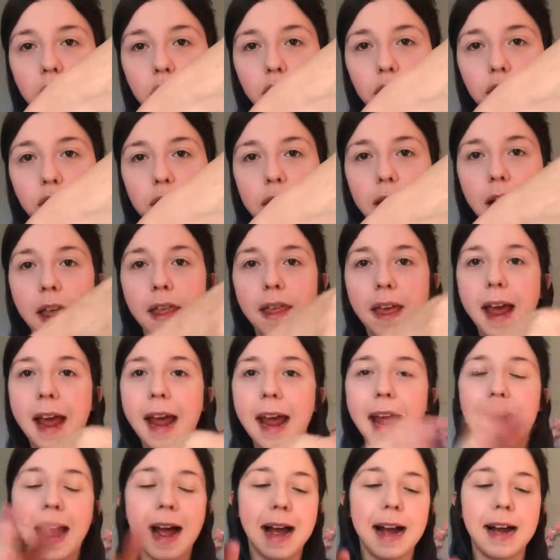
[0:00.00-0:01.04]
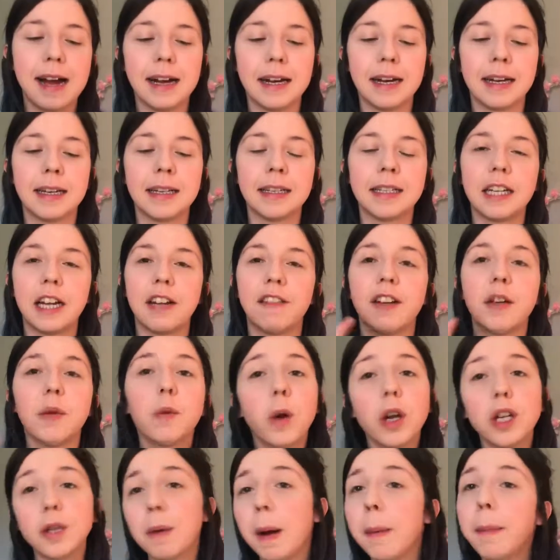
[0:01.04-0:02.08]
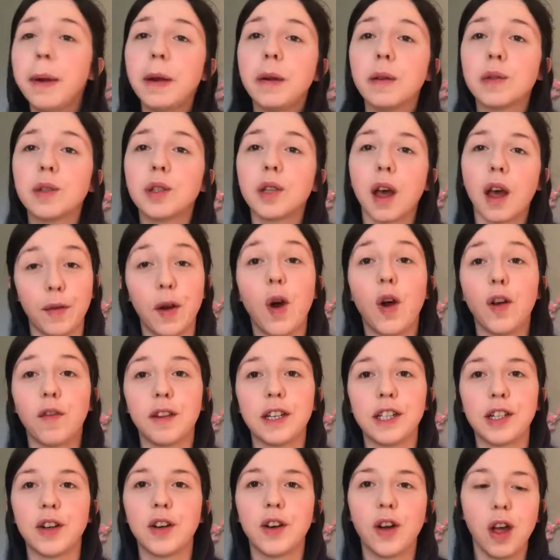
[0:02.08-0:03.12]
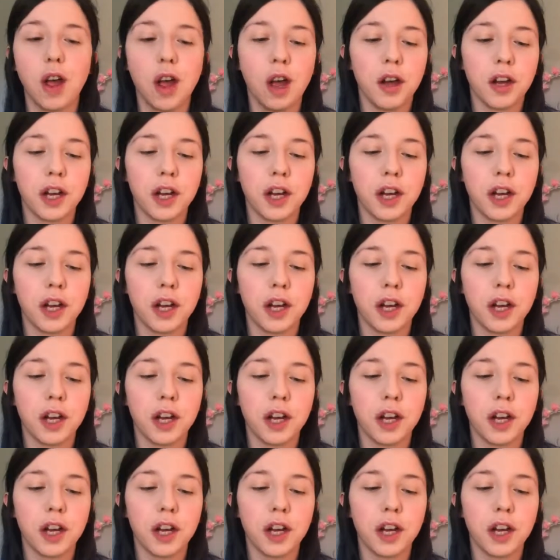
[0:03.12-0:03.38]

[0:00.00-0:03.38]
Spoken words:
just that there. And if you watch my Boots haul video,